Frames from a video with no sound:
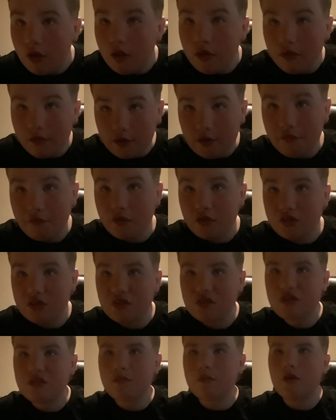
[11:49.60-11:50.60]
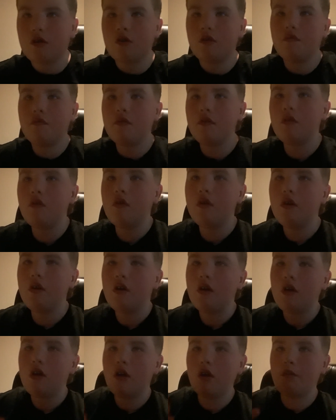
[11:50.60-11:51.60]
Thank you for listening to my review.
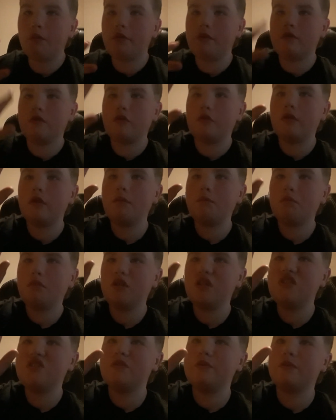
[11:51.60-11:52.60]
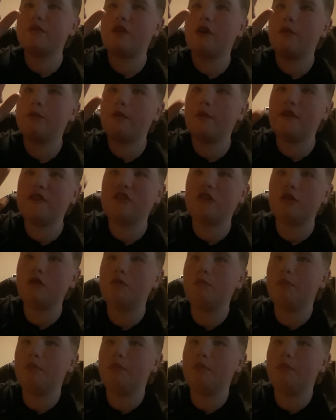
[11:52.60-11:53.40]
Hope you enjoyed it. Please subscribe to my channel.